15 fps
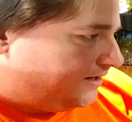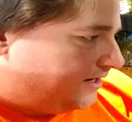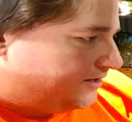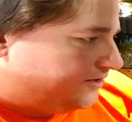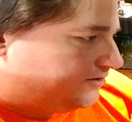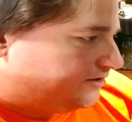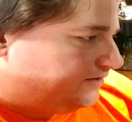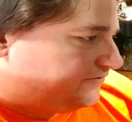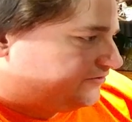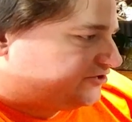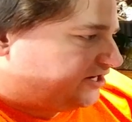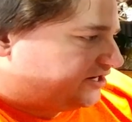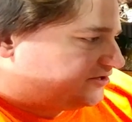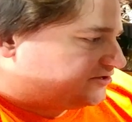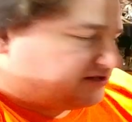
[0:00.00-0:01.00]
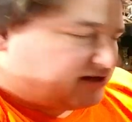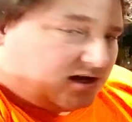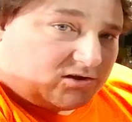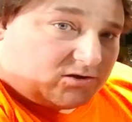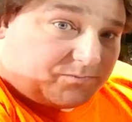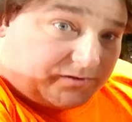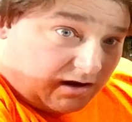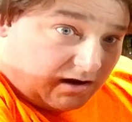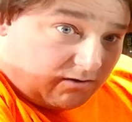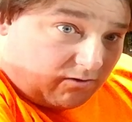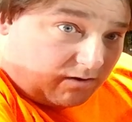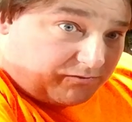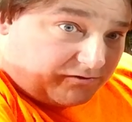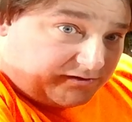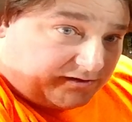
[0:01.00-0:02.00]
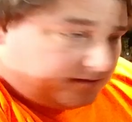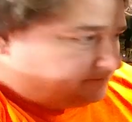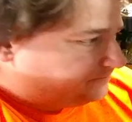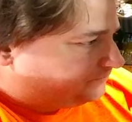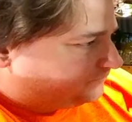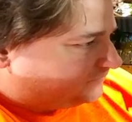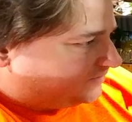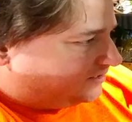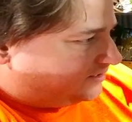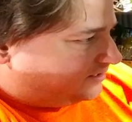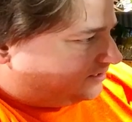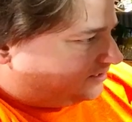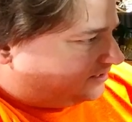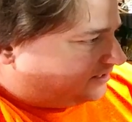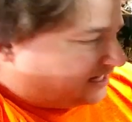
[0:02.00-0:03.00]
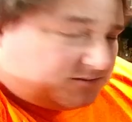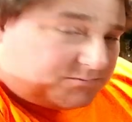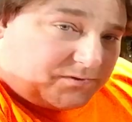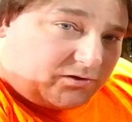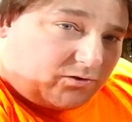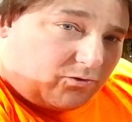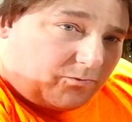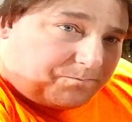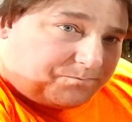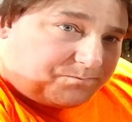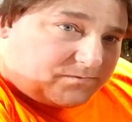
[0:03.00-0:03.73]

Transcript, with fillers: And you can even change the color, but not while printing. That's pretty cool.